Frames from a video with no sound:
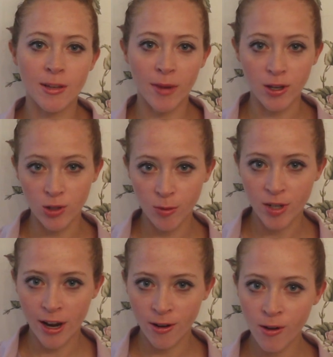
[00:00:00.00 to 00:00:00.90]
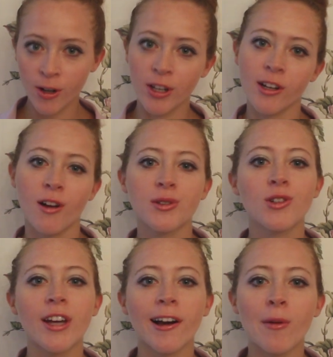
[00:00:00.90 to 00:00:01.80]
in my YouTube channel, or you can also
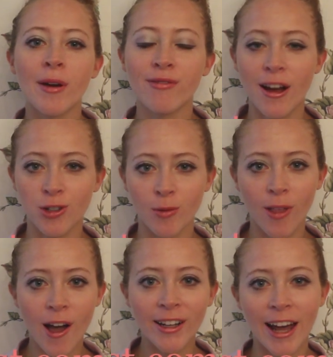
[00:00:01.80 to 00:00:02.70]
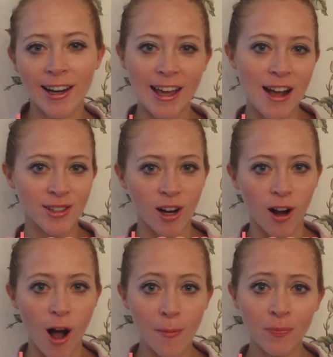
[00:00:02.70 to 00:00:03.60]
check out my fashion blog,
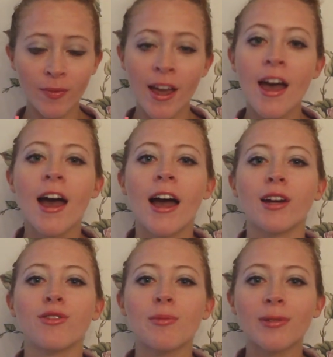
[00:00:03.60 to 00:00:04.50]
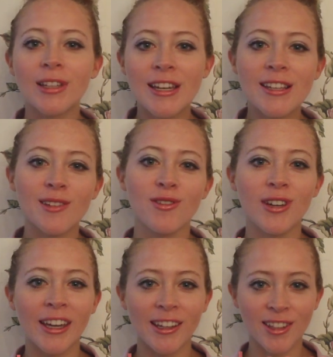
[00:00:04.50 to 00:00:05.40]
natalieass.com. And if you
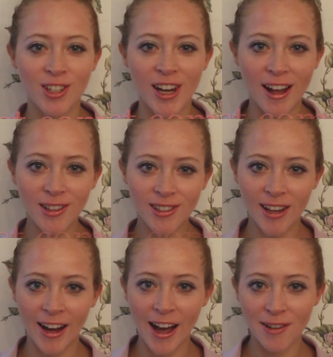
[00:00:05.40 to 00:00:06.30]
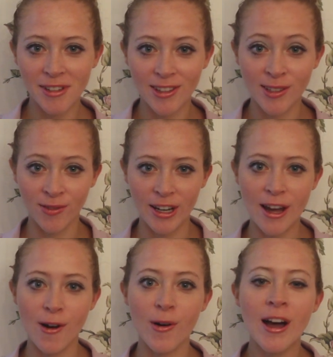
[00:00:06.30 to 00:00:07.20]
can get the chance, I kind of did this
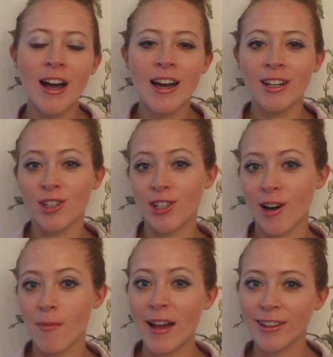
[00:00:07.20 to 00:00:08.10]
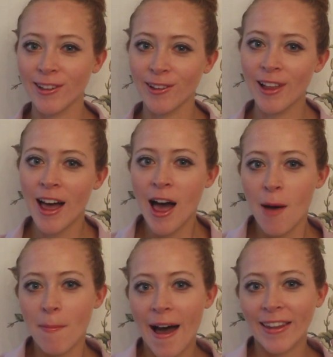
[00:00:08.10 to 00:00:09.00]
video to share my little
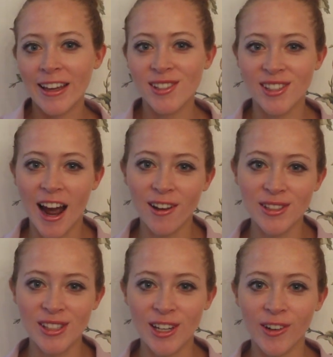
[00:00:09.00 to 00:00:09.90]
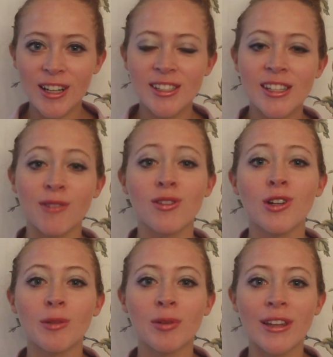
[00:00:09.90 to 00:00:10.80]
ballet style secrets. If you
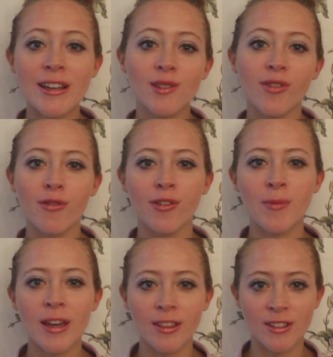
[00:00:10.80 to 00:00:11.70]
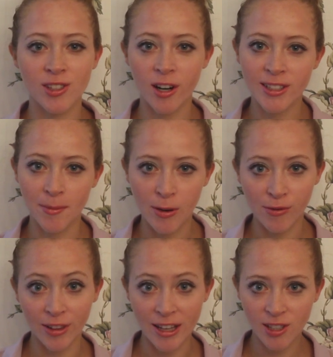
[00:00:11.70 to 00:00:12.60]
could please vote for me in the Start Something
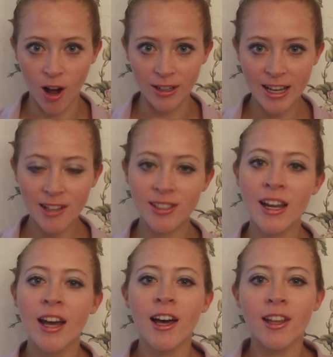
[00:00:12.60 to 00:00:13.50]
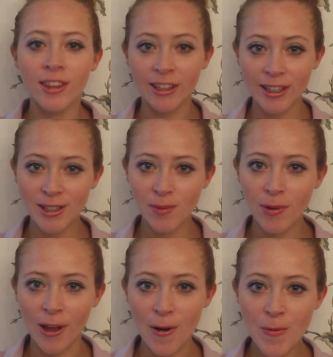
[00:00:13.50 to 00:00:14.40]
with Less contest, the link is
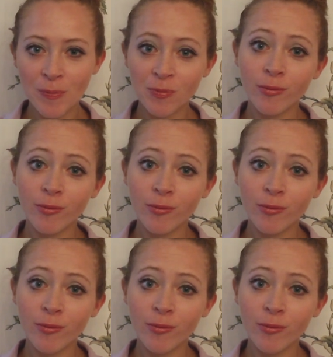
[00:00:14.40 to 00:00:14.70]
below.